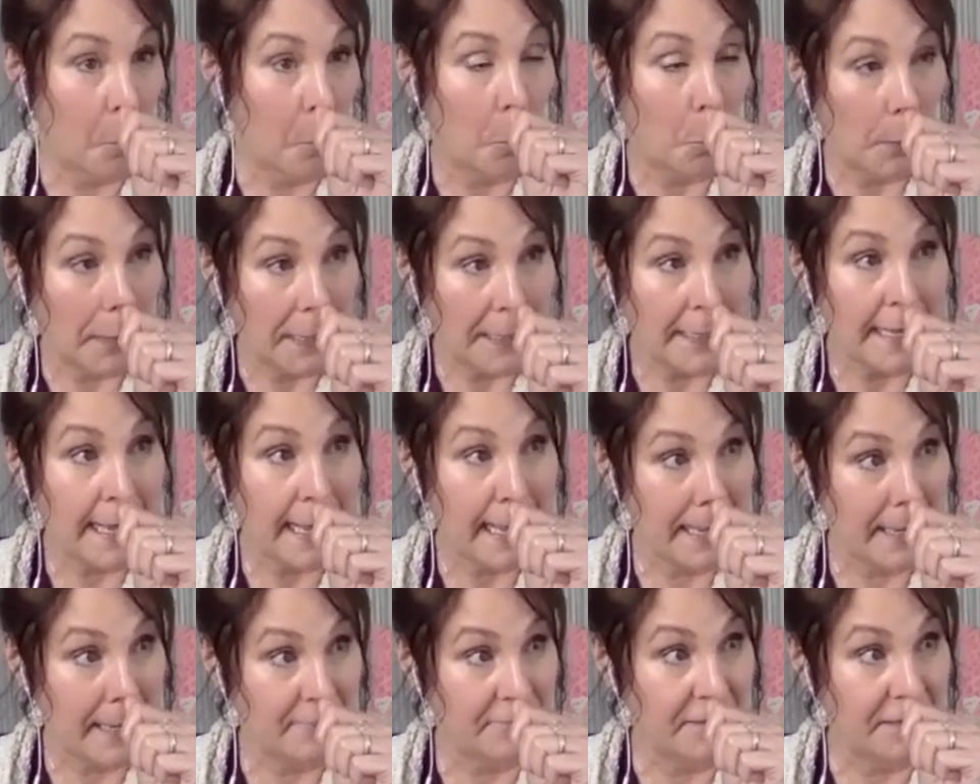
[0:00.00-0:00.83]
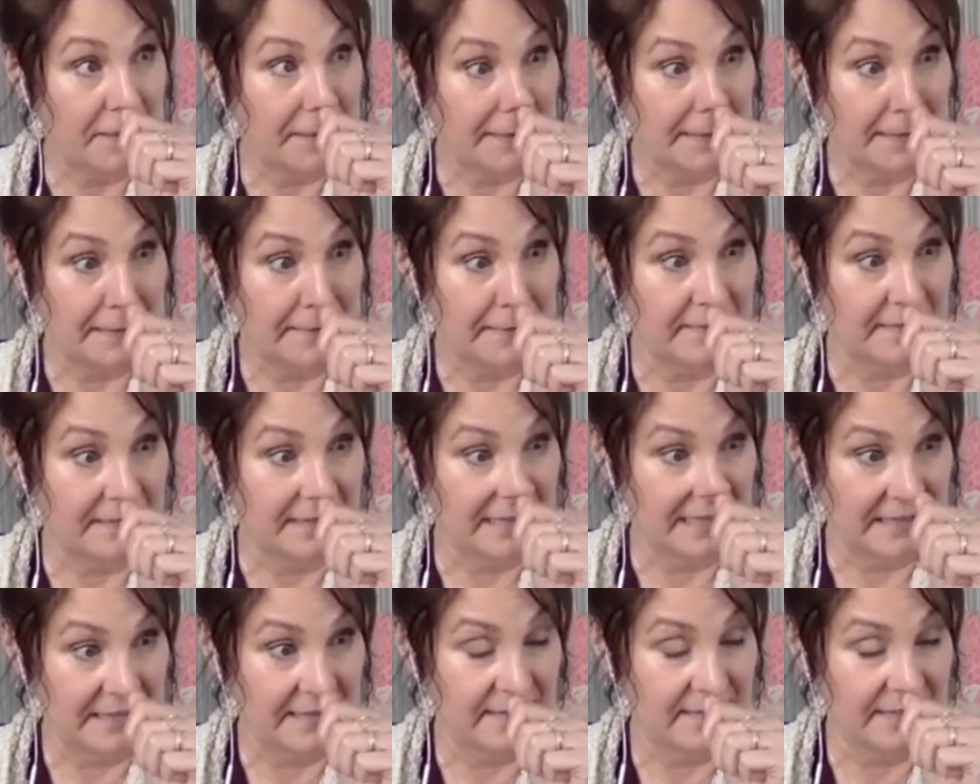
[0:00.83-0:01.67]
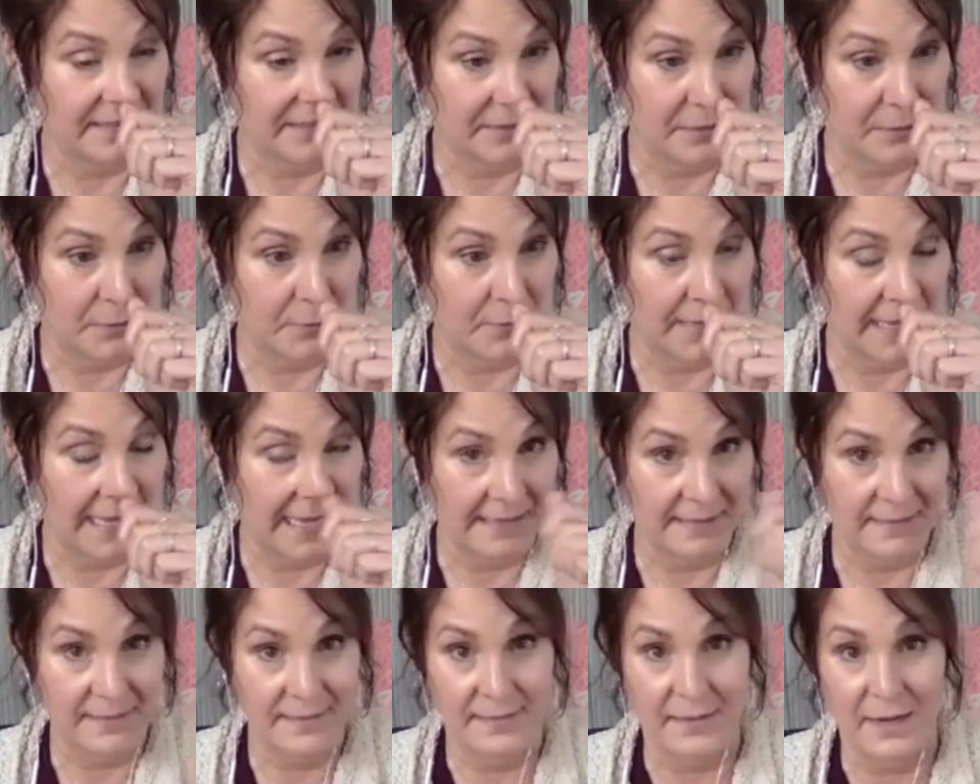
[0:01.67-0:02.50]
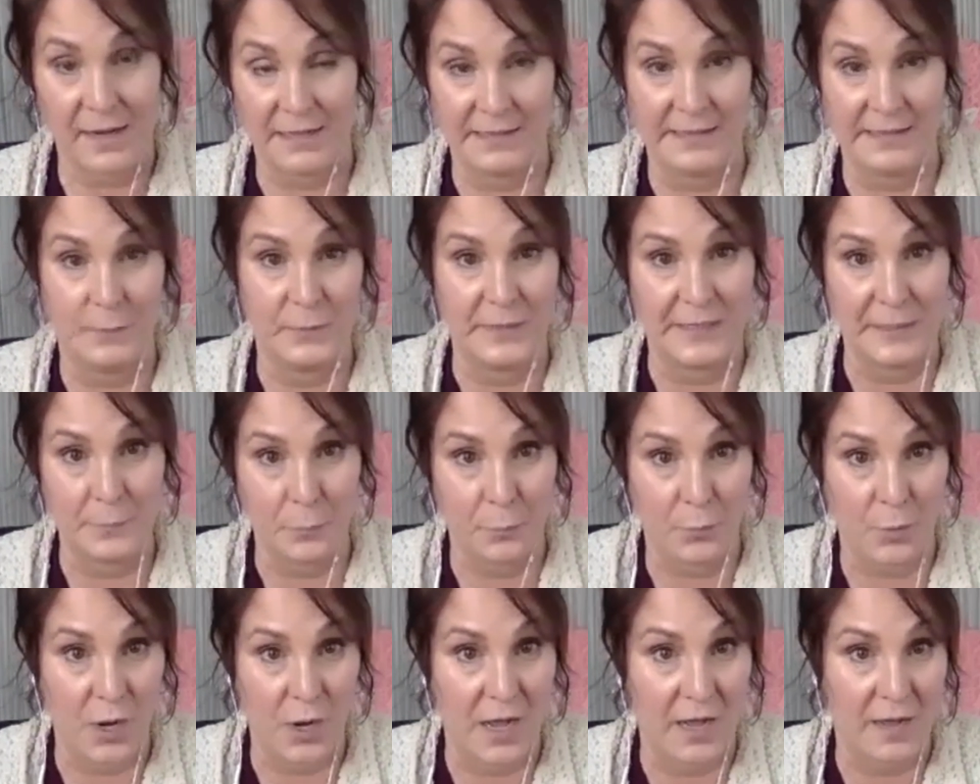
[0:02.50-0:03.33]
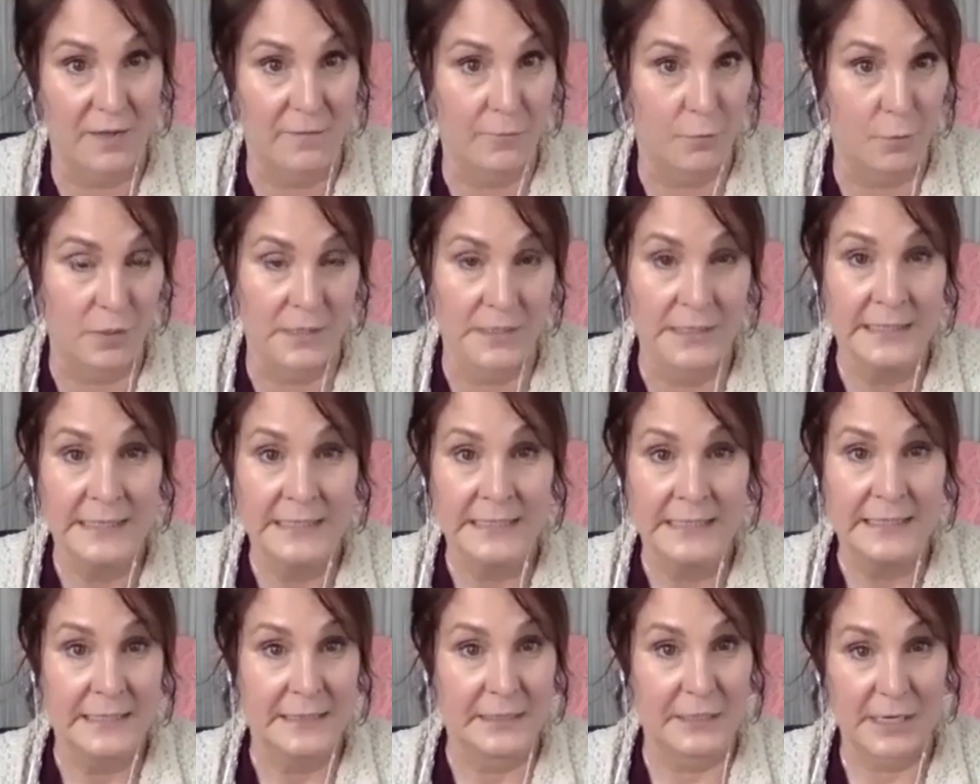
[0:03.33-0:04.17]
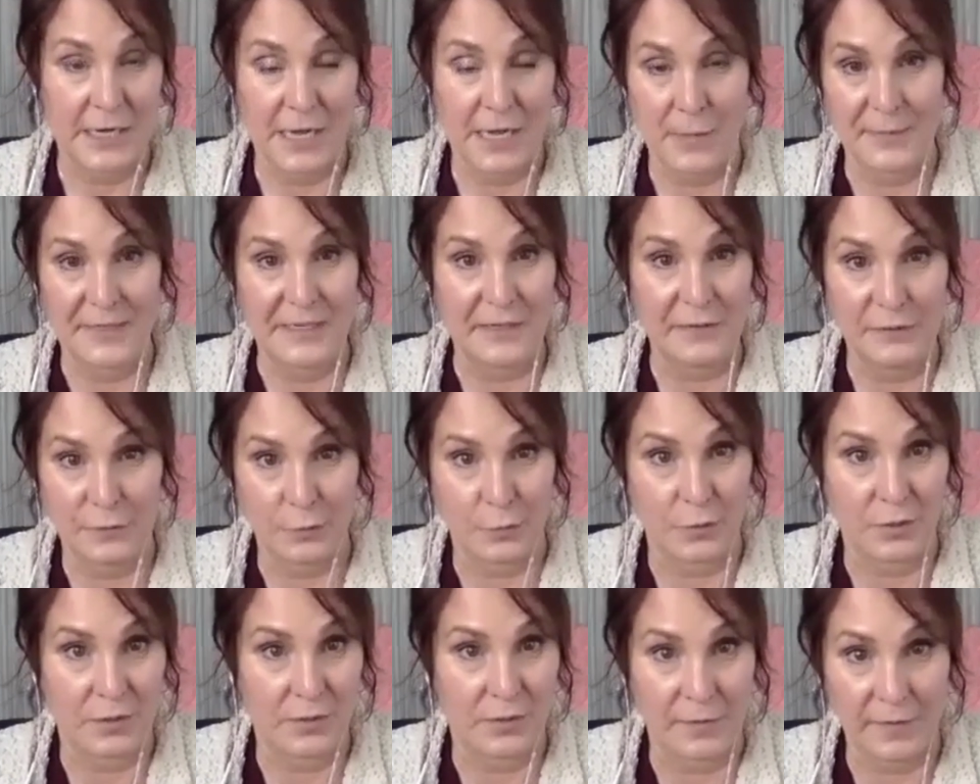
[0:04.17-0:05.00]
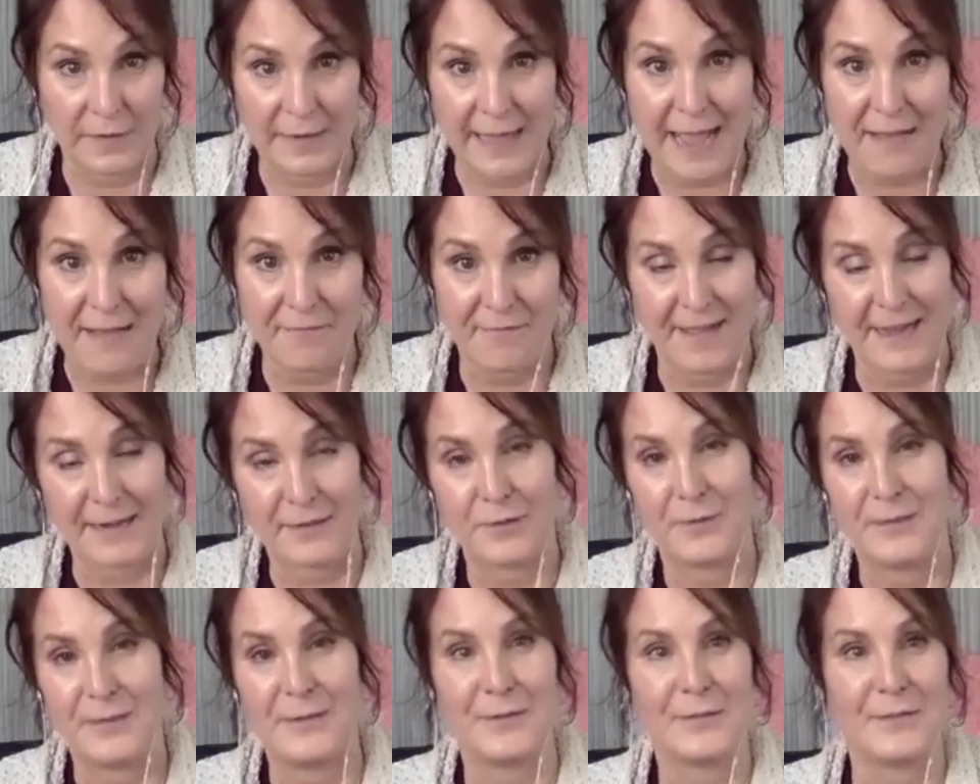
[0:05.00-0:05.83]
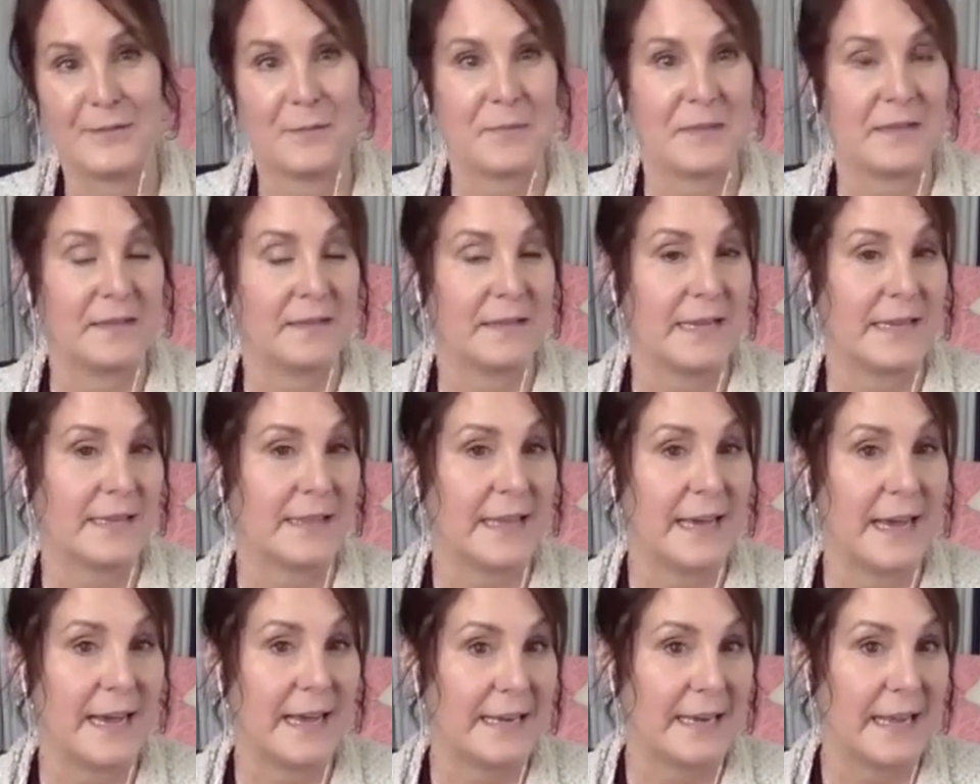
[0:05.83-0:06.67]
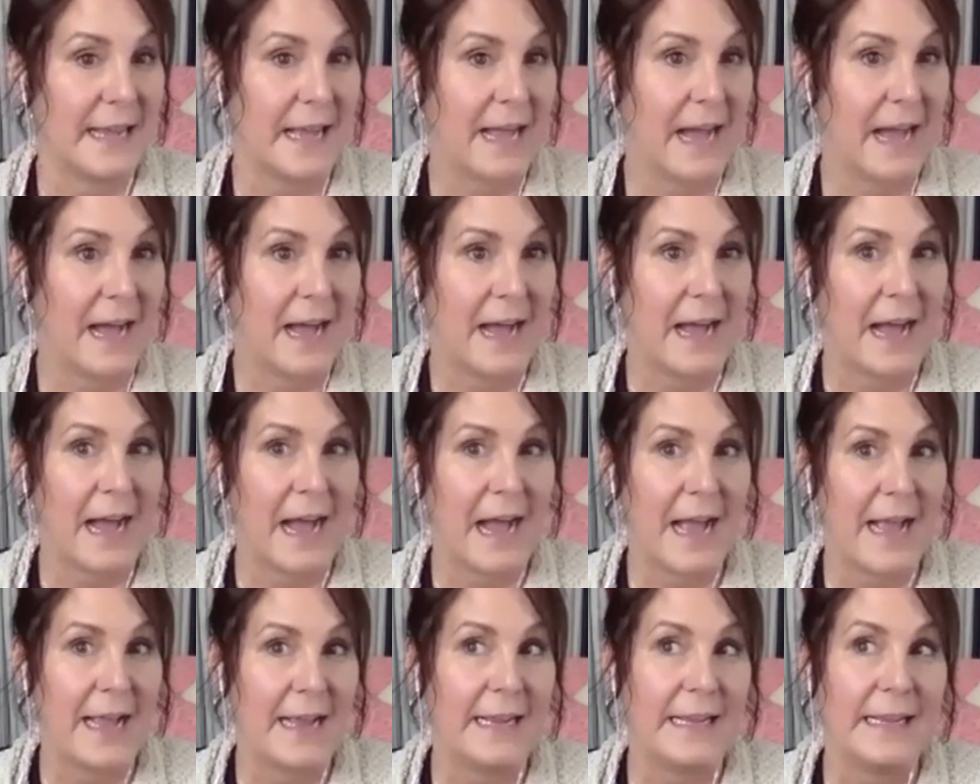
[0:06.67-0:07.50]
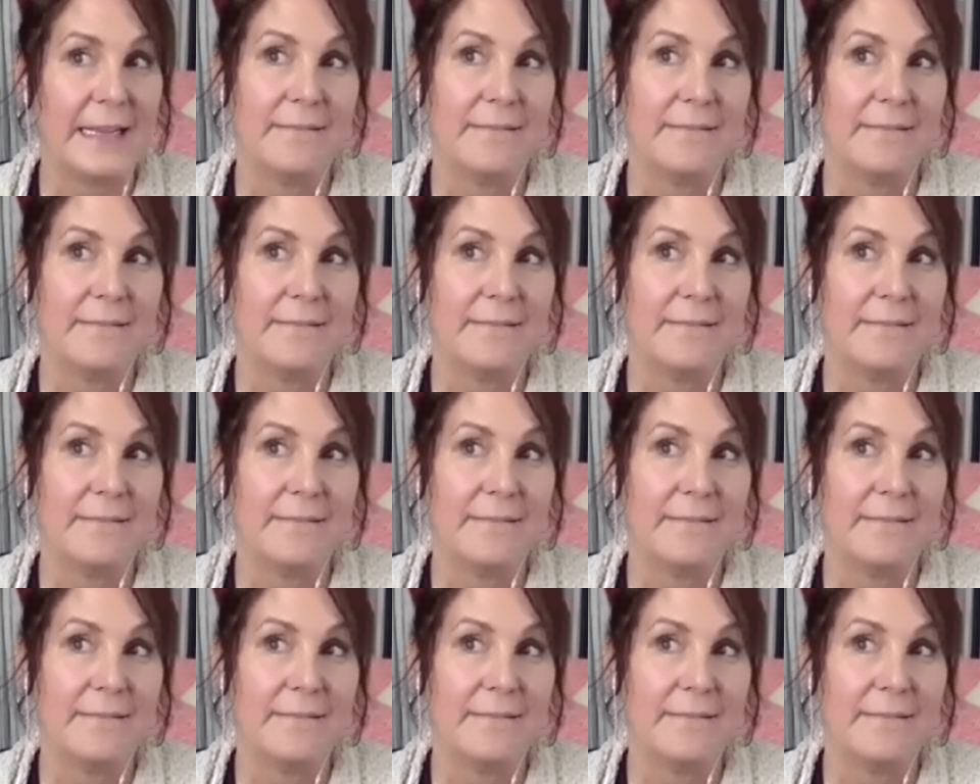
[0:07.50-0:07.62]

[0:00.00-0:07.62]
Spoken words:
When I have an audience like, at the Hollywood Improv or the Comedy Store or the Laugh Factory or something like that, I